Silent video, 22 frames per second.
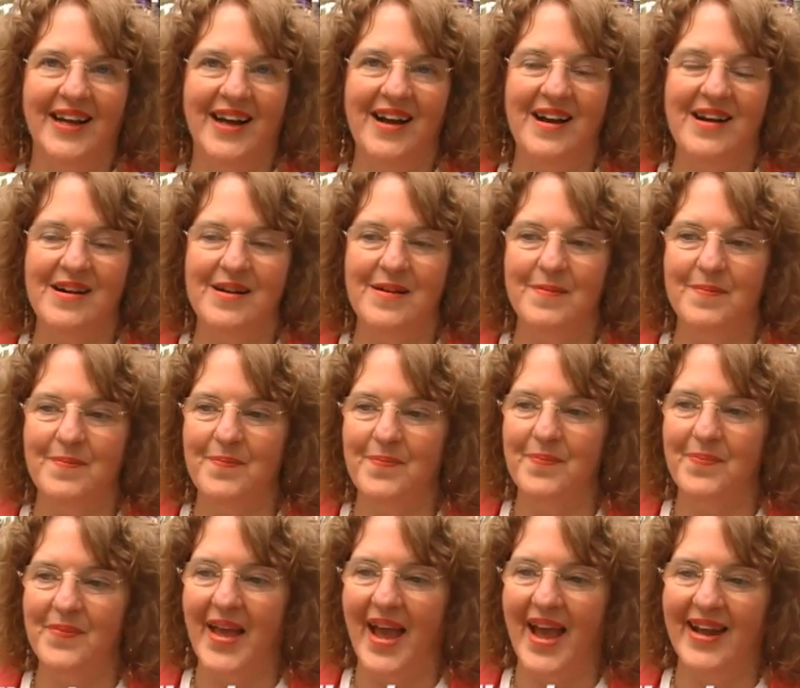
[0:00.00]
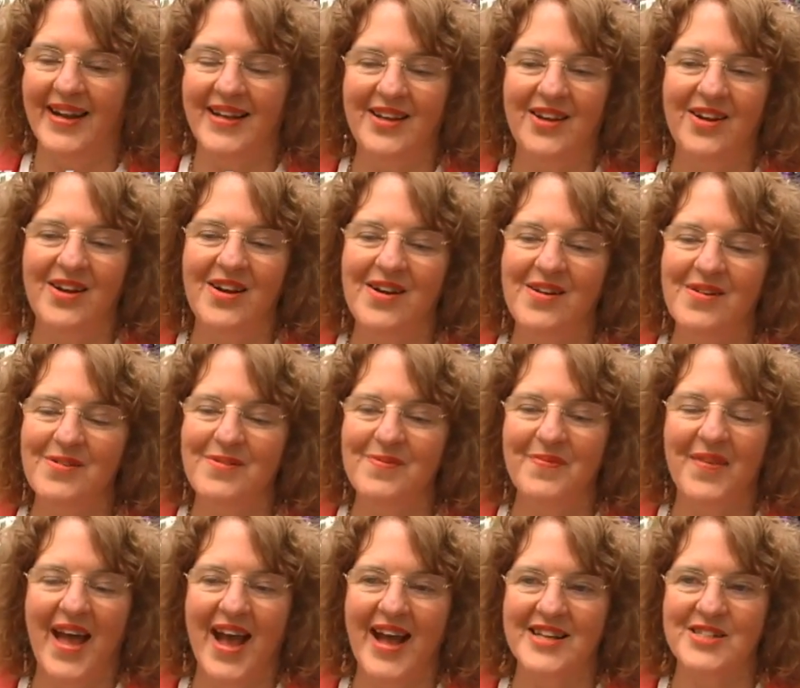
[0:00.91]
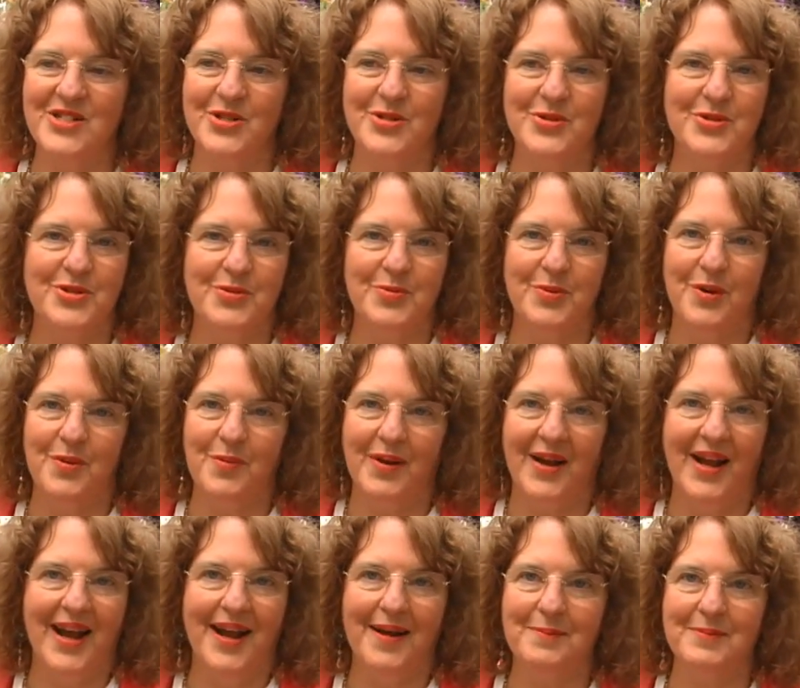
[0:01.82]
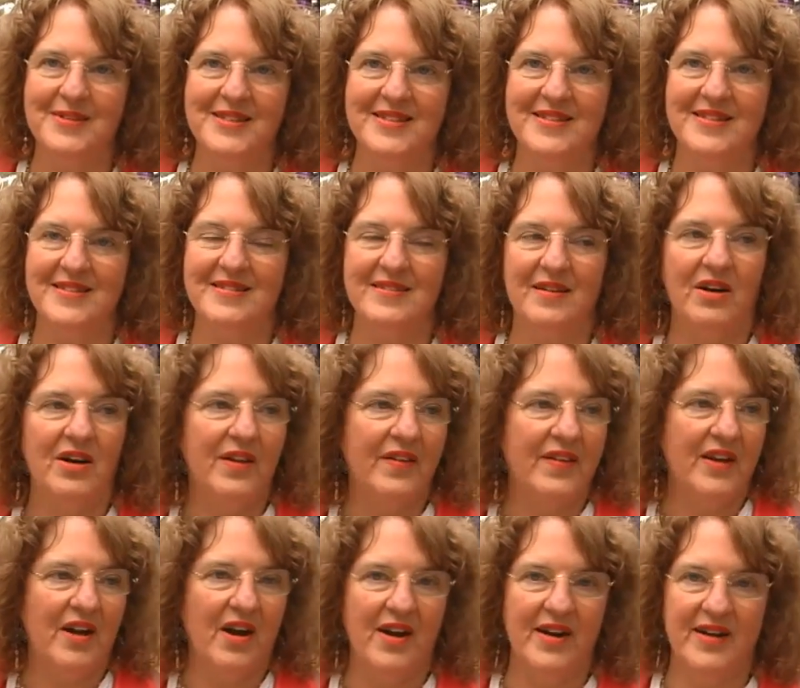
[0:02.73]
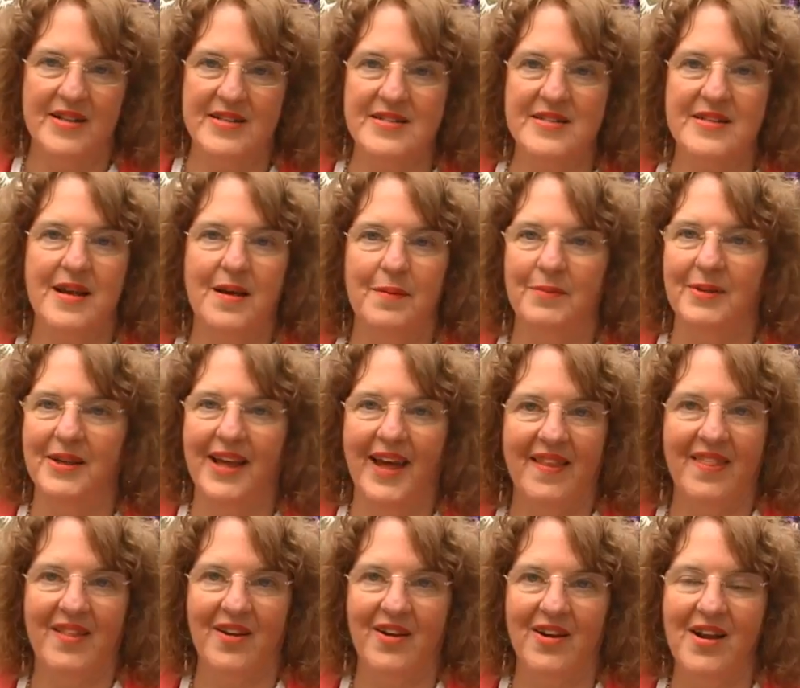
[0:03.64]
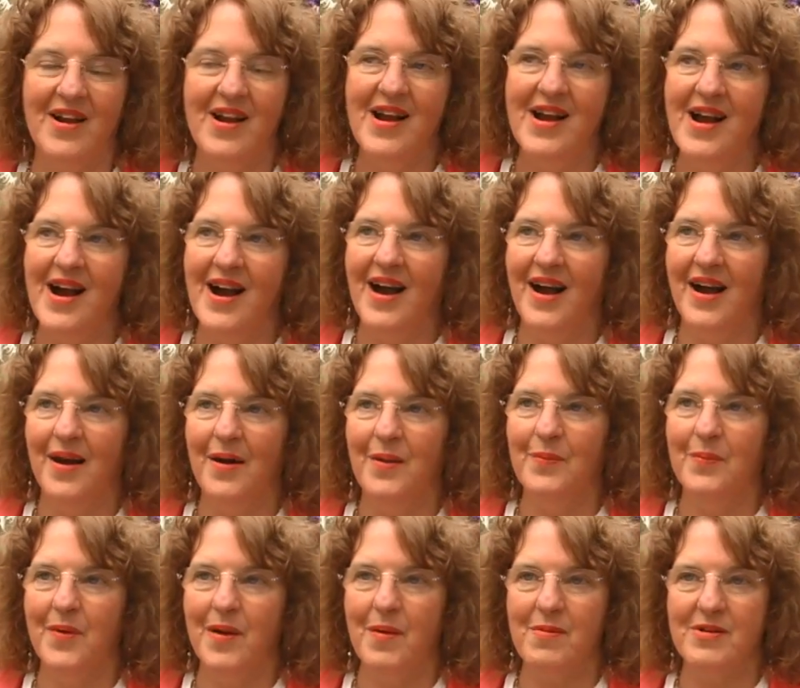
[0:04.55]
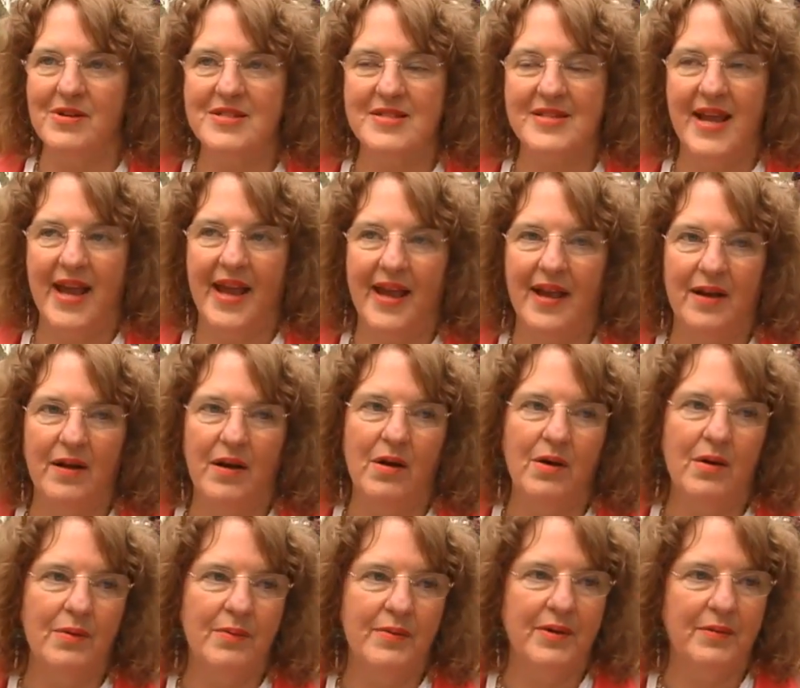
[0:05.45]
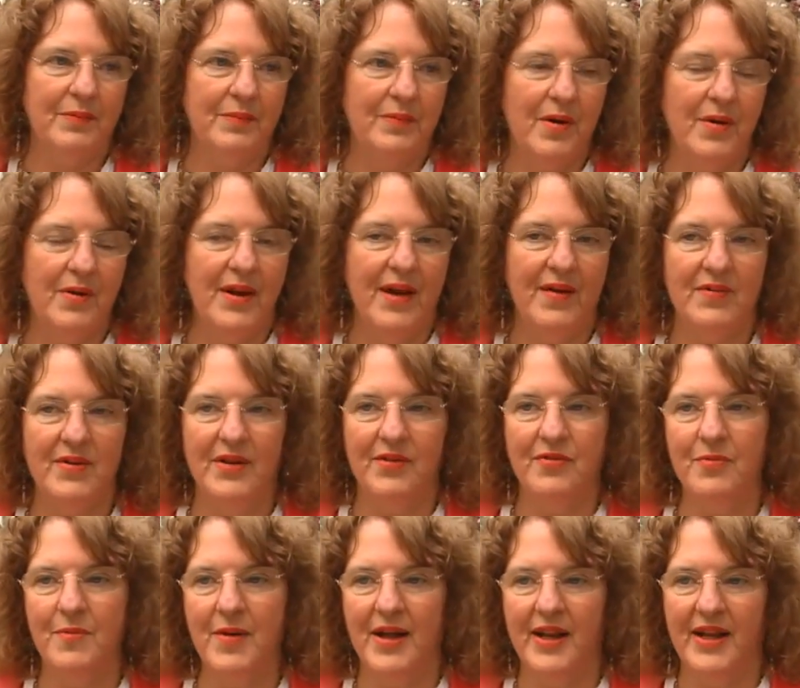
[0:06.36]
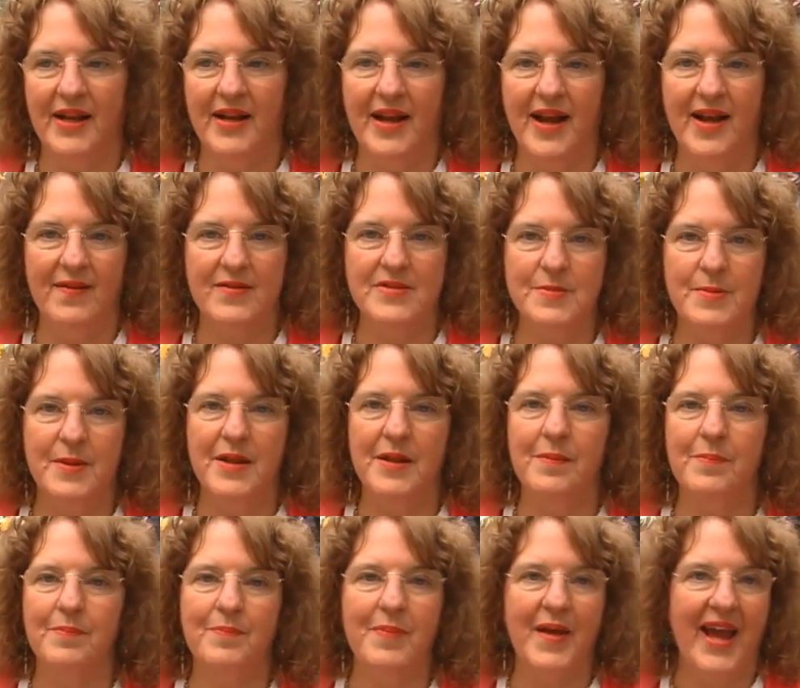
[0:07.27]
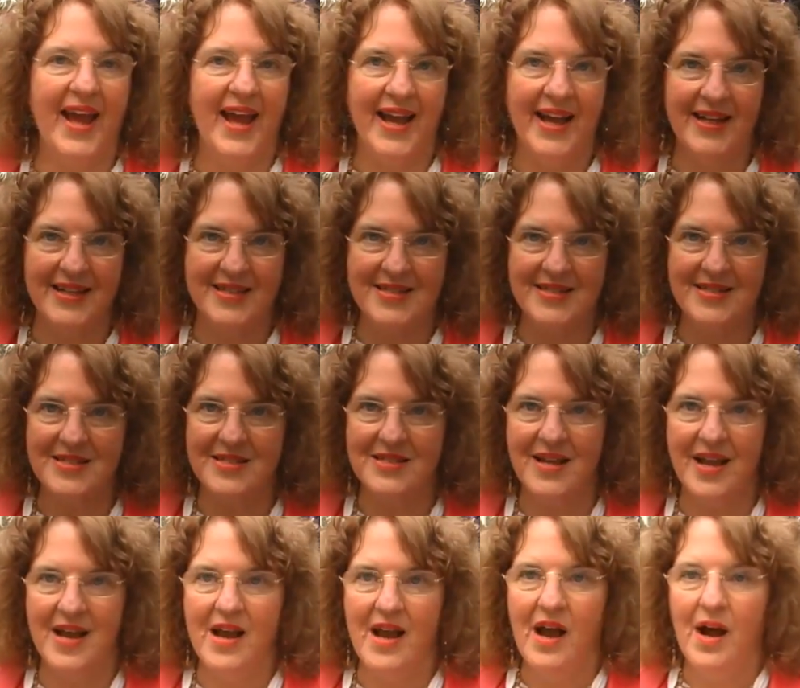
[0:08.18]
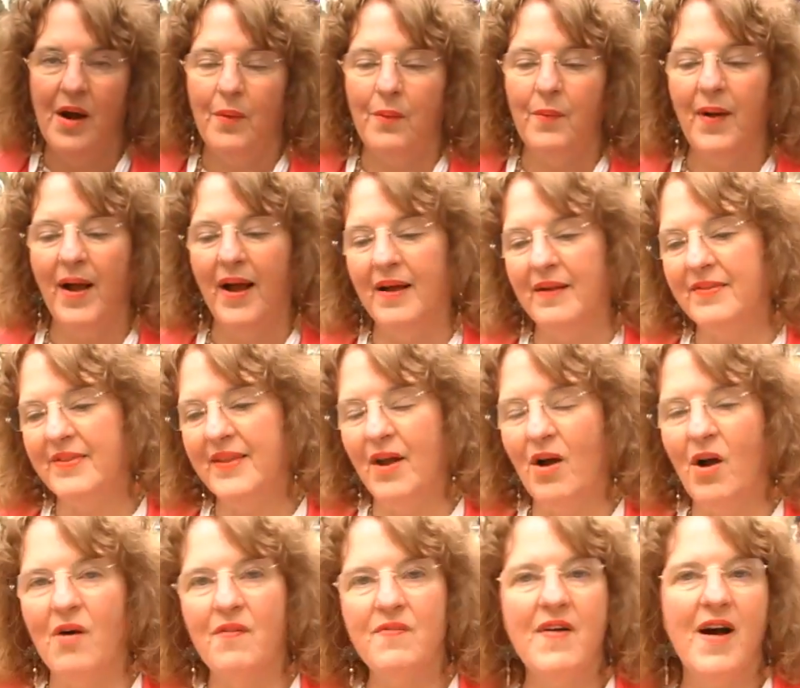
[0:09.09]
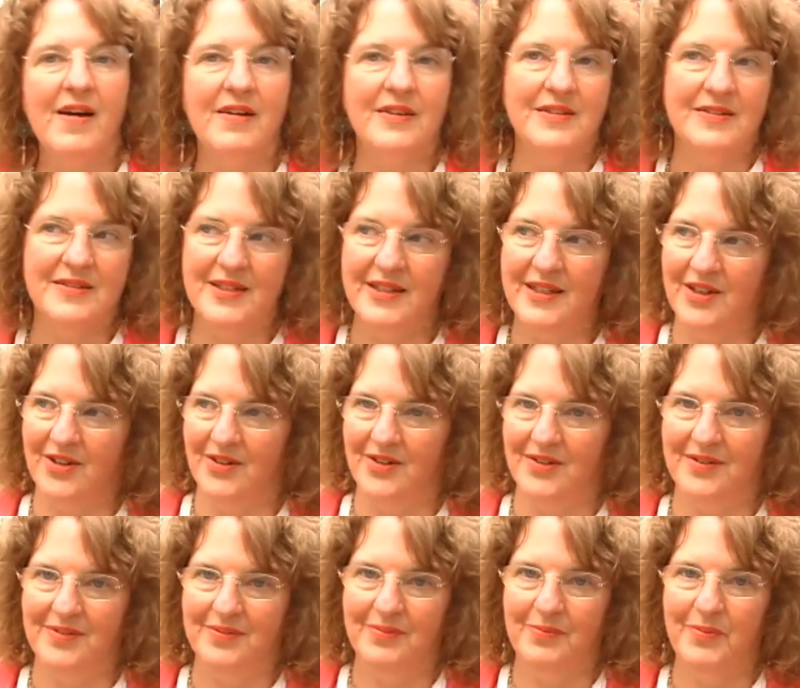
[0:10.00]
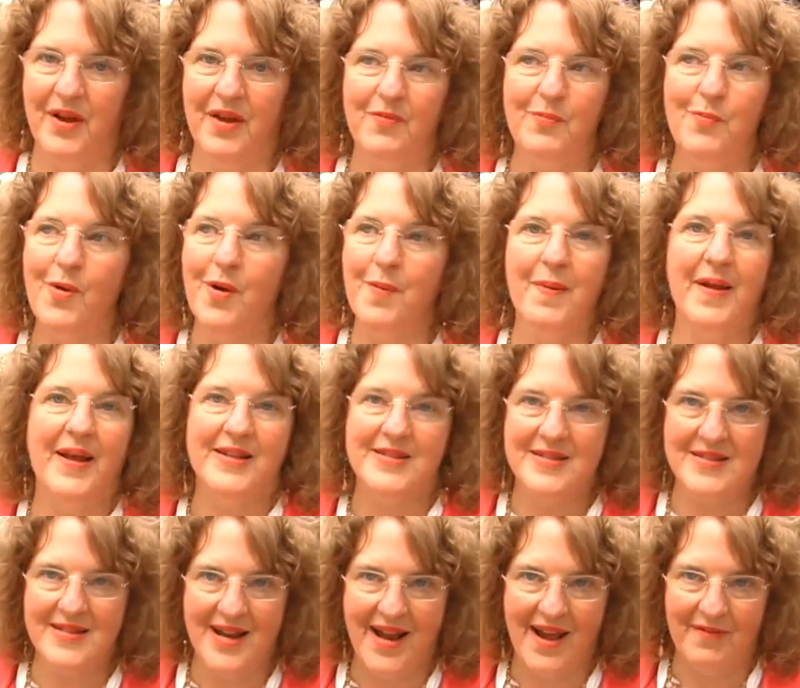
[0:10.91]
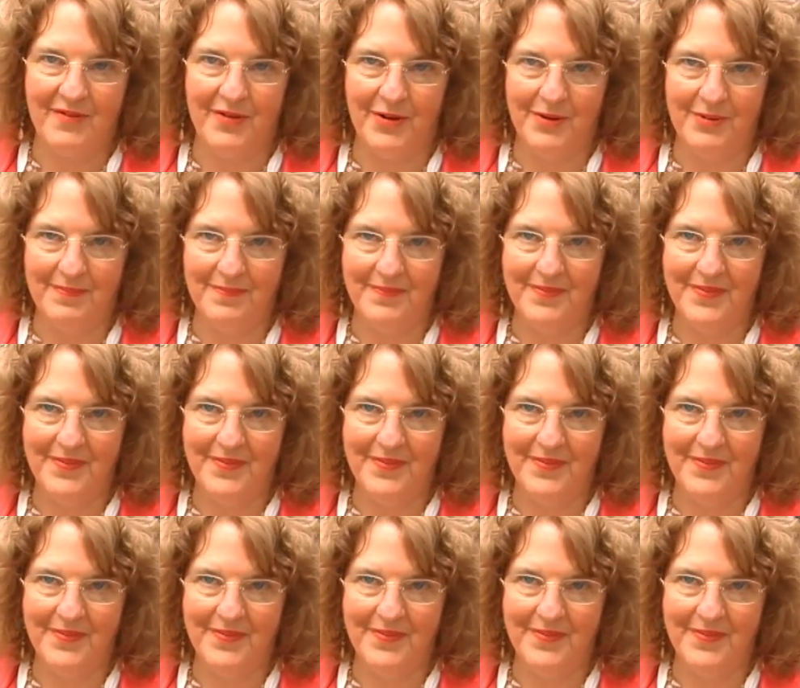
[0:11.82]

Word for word: Um, and, you know, as usual, what happens is all the artists come together. Uh, we were saying, oh, we won't have enough money to have as many bands. Well, they all volunteered. We have more bands than ever.